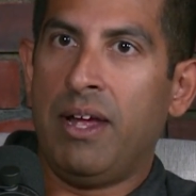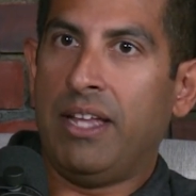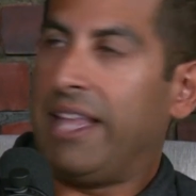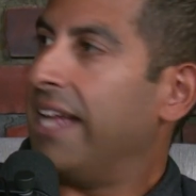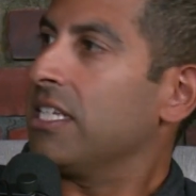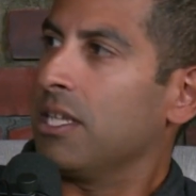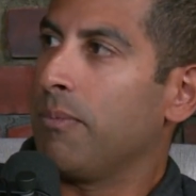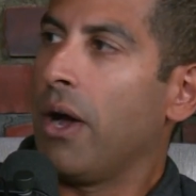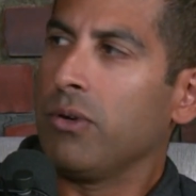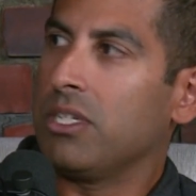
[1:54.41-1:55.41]
And that's
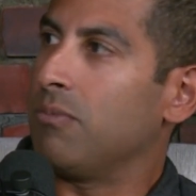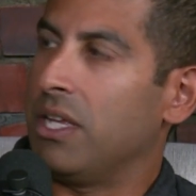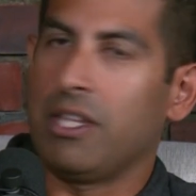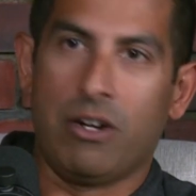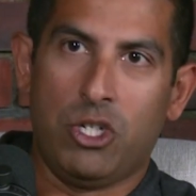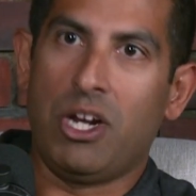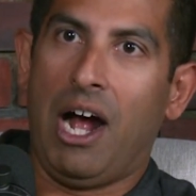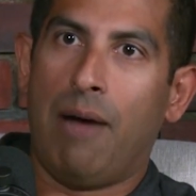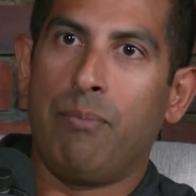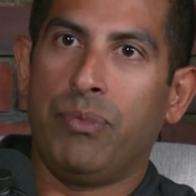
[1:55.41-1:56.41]
supposed mm-hmm. to be mm-hmm. their
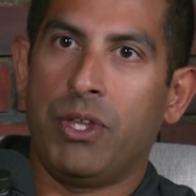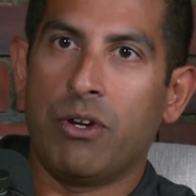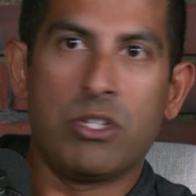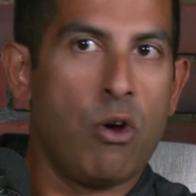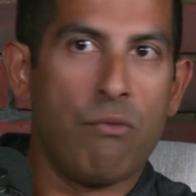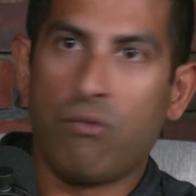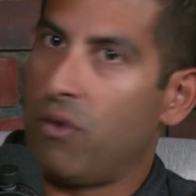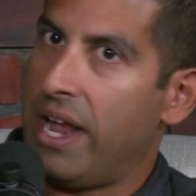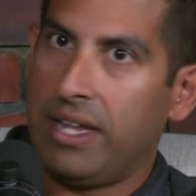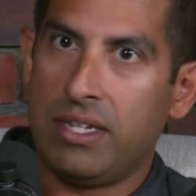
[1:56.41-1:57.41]
job. There's yeah. no
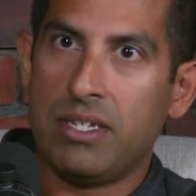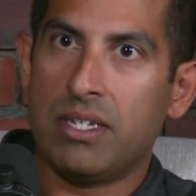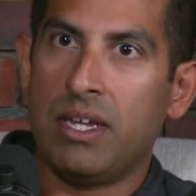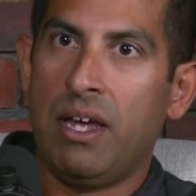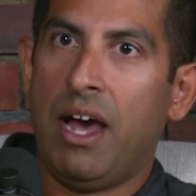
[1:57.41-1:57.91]
friends.